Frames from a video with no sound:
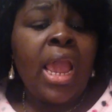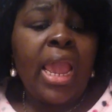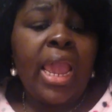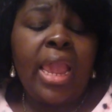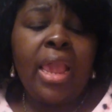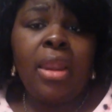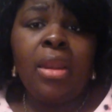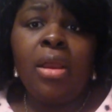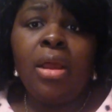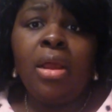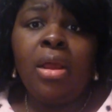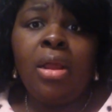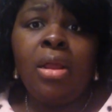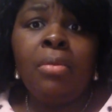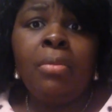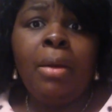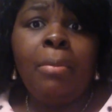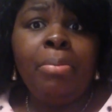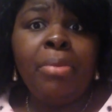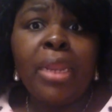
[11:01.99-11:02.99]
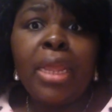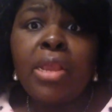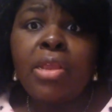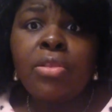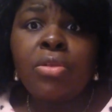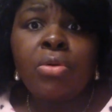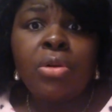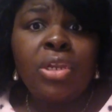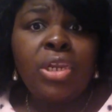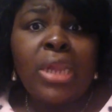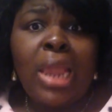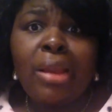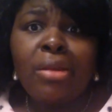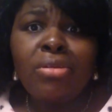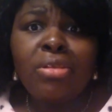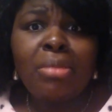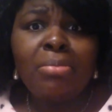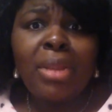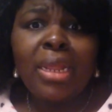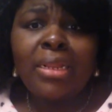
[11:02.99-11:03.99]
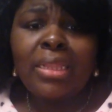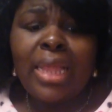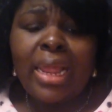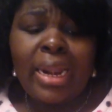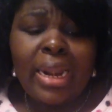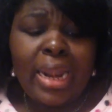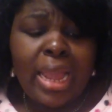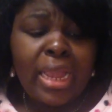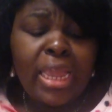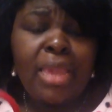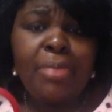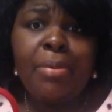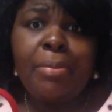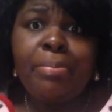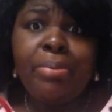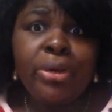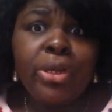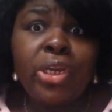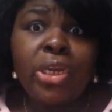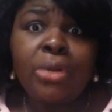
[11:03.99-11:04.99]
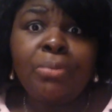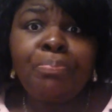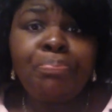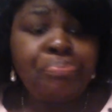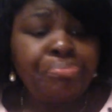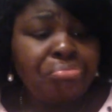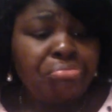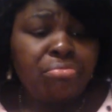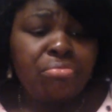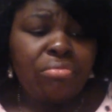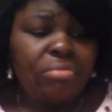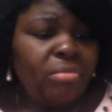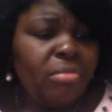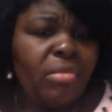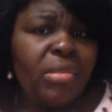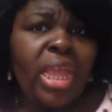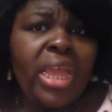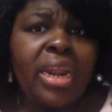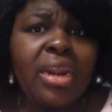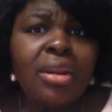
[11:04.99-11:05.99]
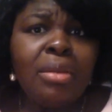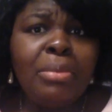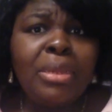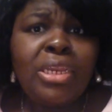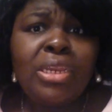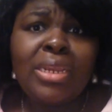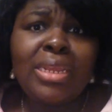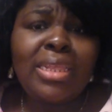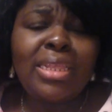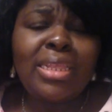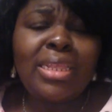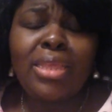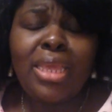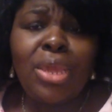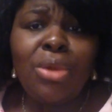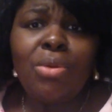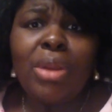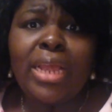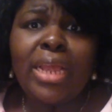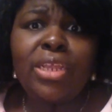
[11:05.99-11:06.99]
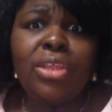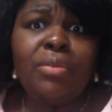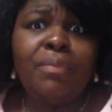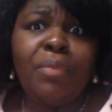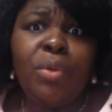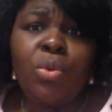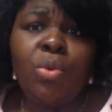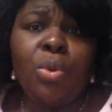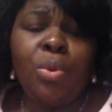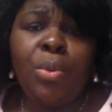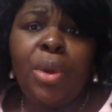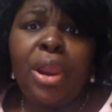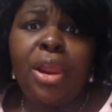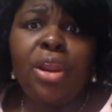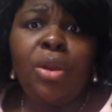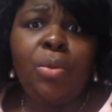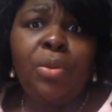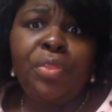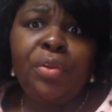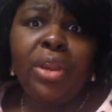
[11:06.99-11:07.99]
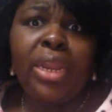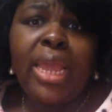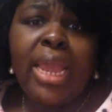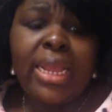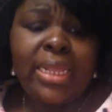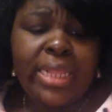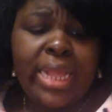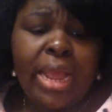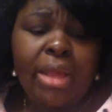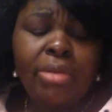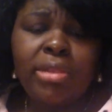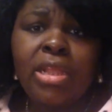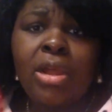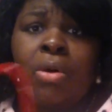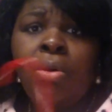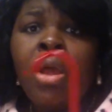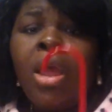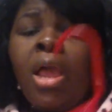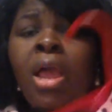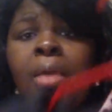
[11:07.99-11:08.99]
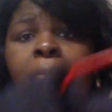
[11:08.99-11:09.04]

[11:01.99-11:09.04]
in um, a blazer or a jacket or something like that, and I keep it pushing. And it'll be just as cute as if you were wearing it with your legs out. So I'm